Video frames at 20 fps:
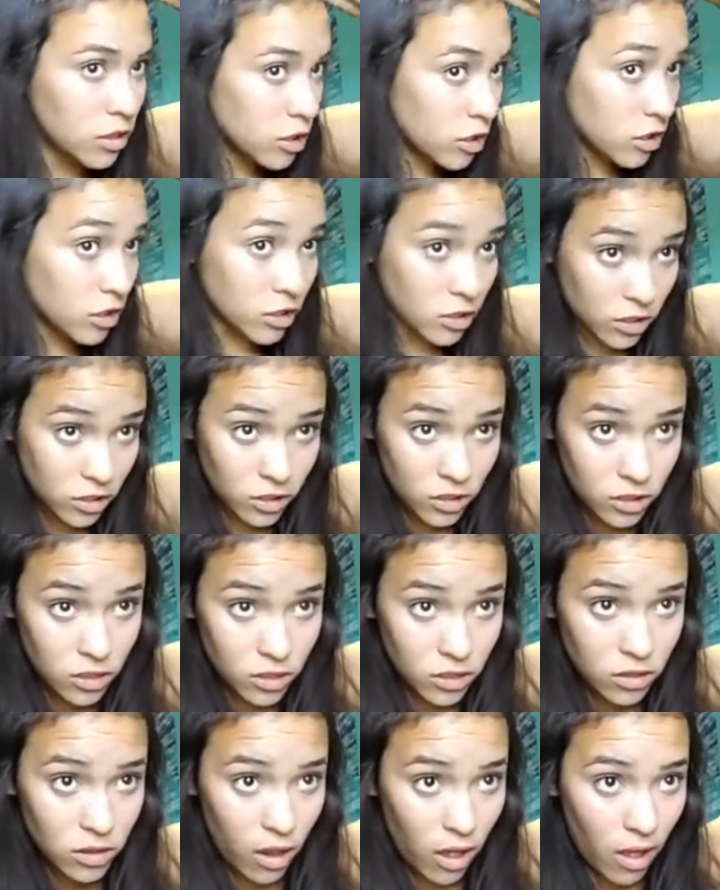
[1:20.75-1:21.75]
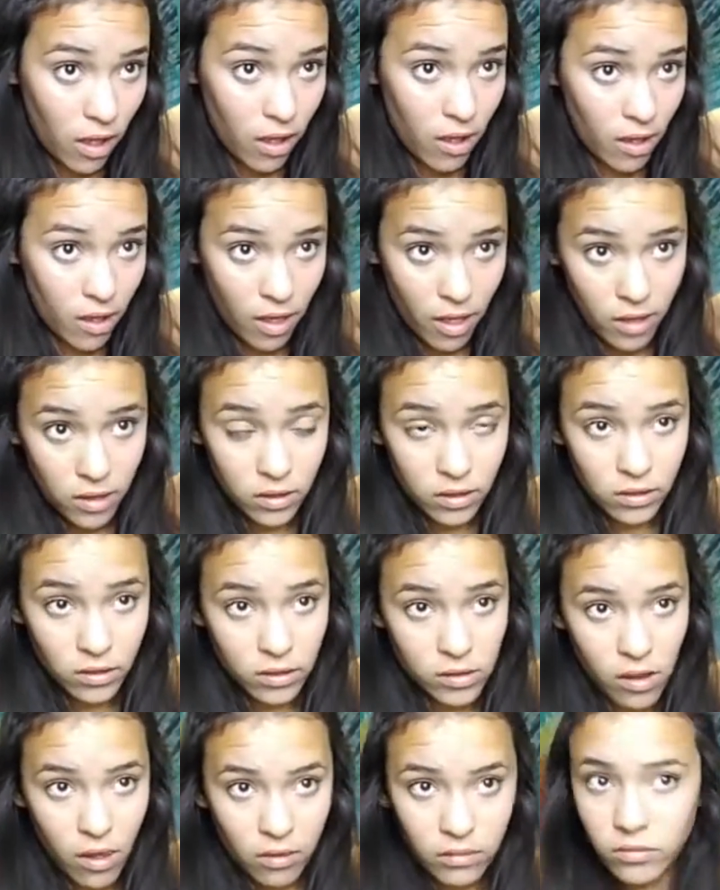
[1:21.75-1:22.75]
You could use bobby pins
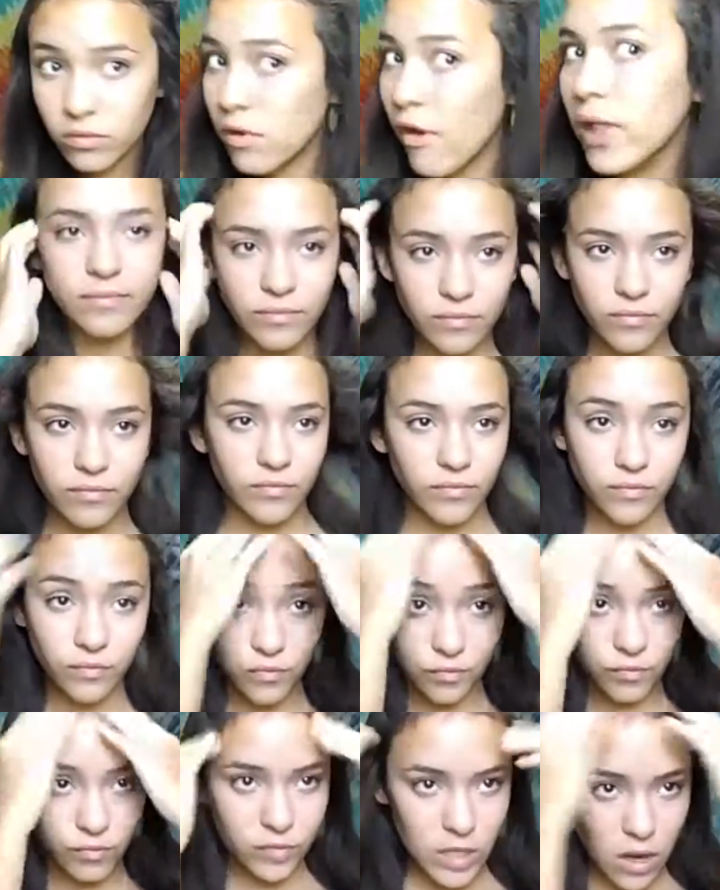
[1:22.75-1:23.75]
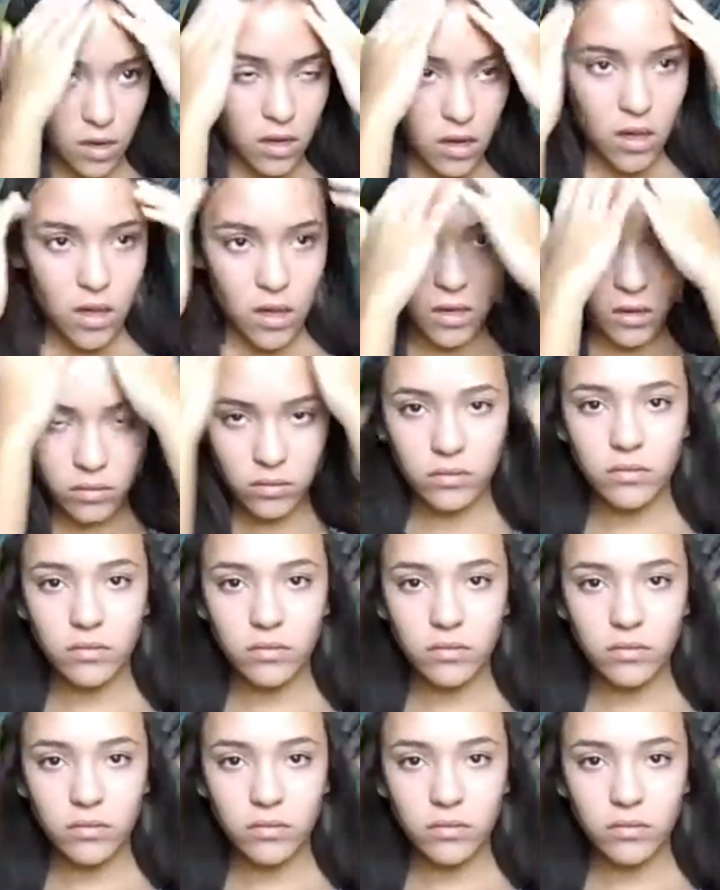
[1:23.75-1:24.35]
to secure this more,